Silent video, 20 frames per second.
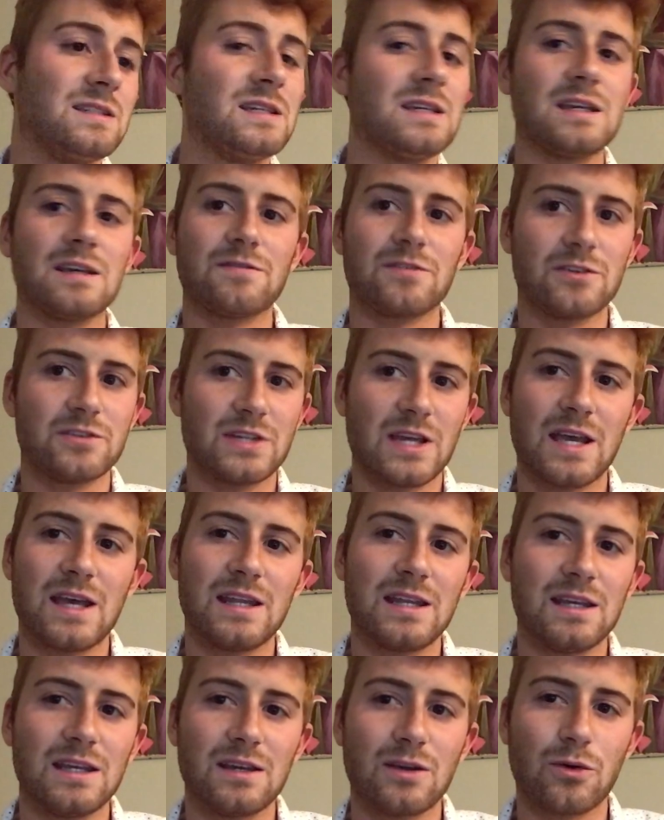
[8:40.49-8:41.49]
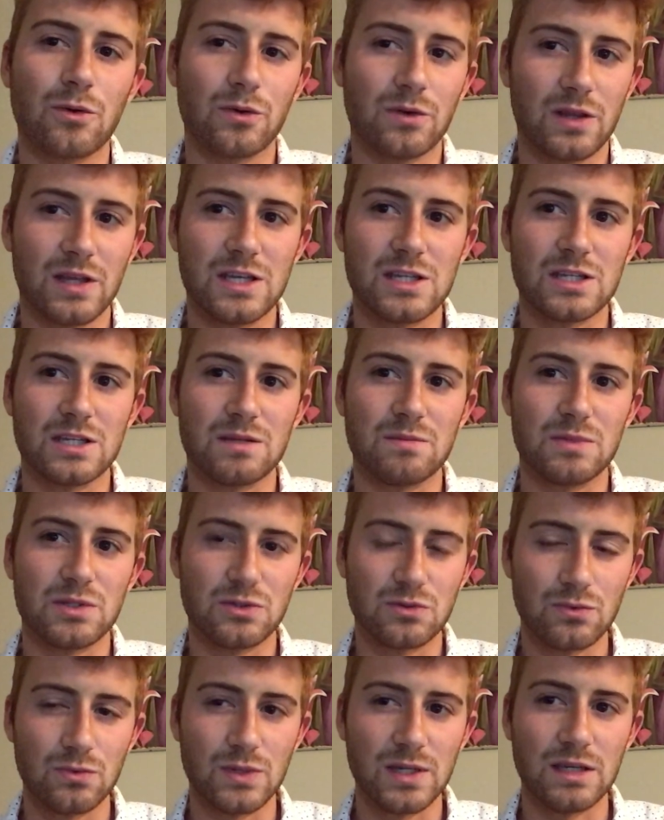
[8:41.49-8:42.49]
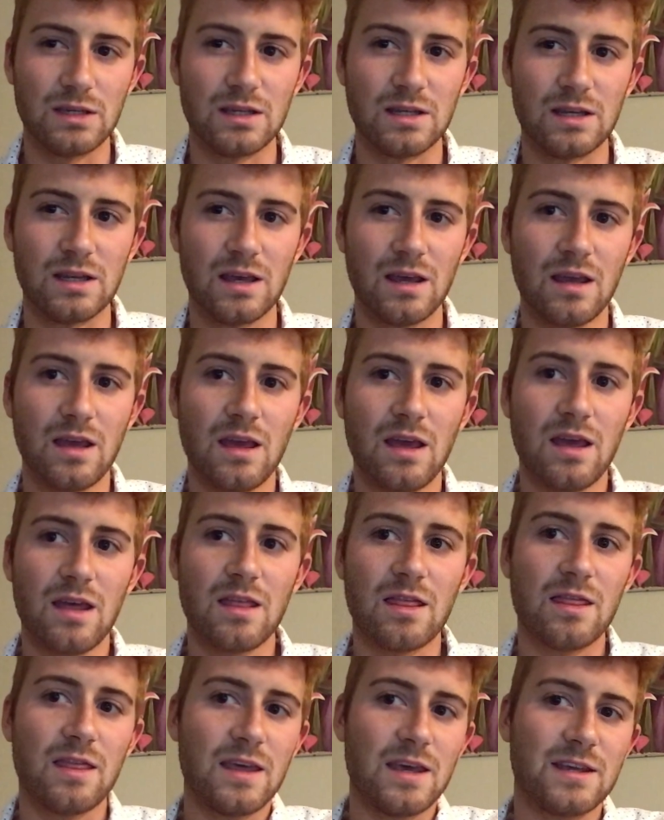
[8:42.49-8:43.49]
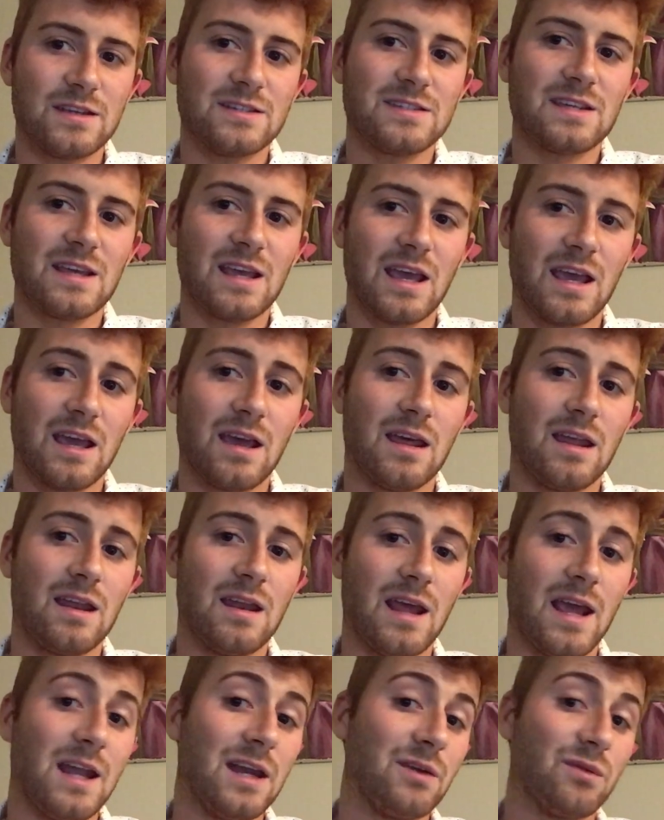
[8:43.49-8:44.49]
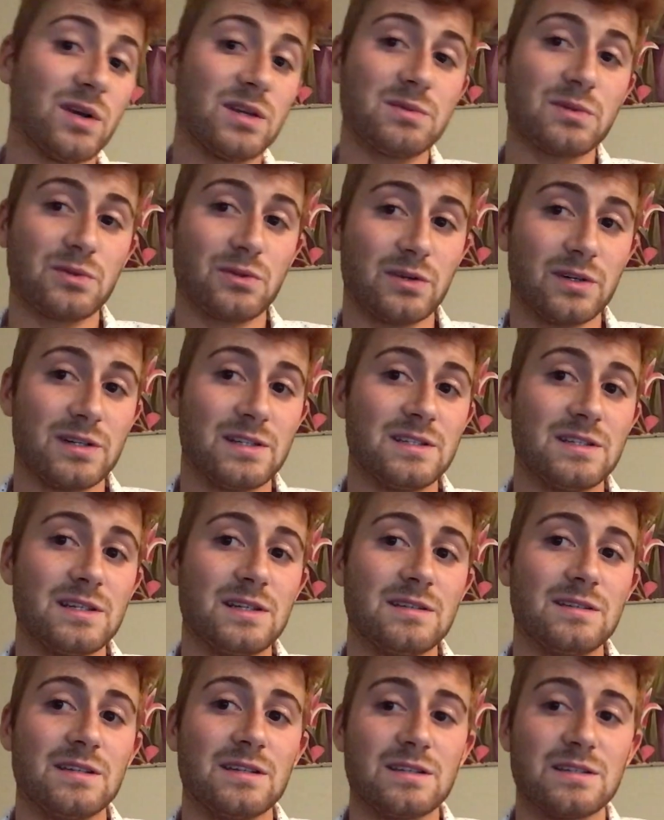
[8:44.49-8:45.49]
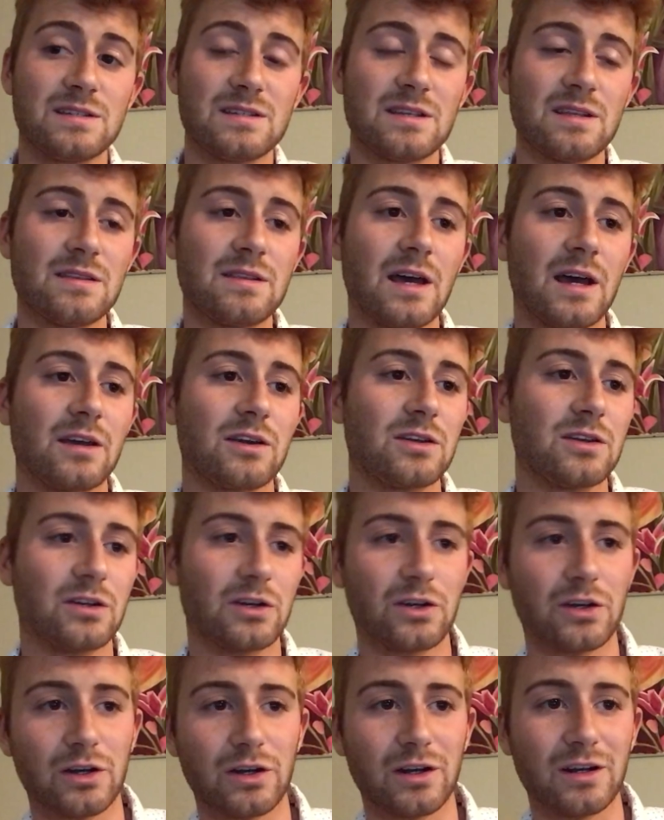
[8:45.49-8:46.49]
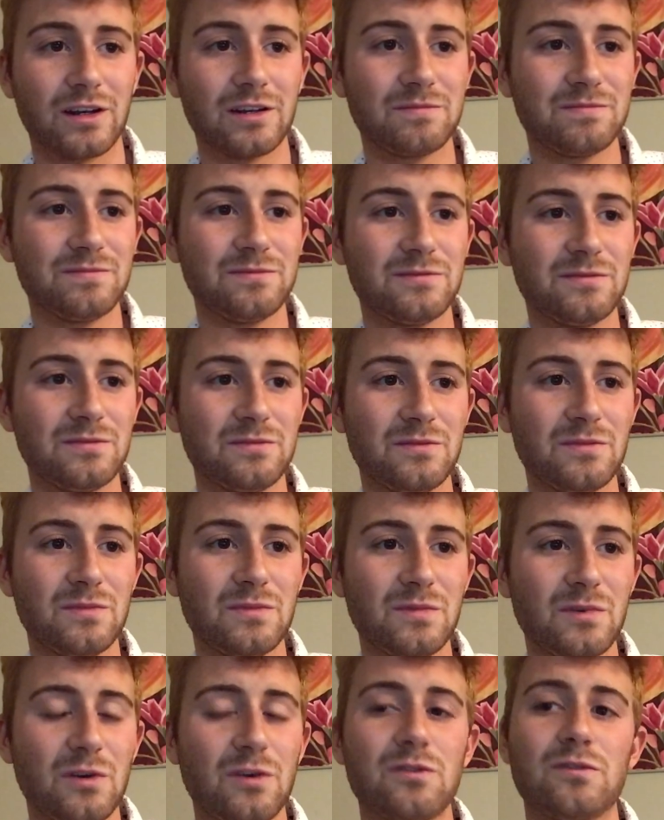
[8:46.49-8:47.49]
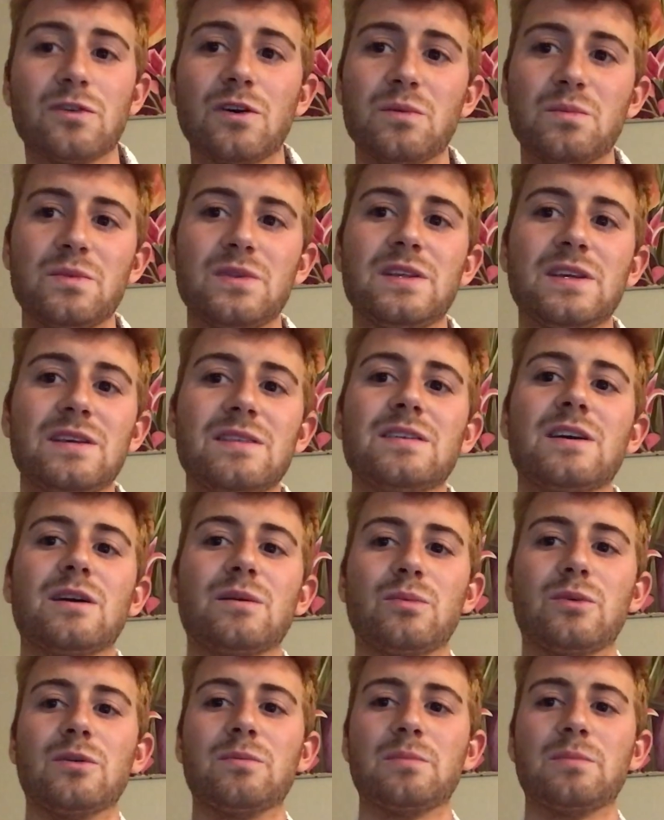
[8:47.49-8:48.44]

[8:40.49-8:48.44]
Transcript: if there's any correlation between this and any respiratory diseases that could occur from these airborne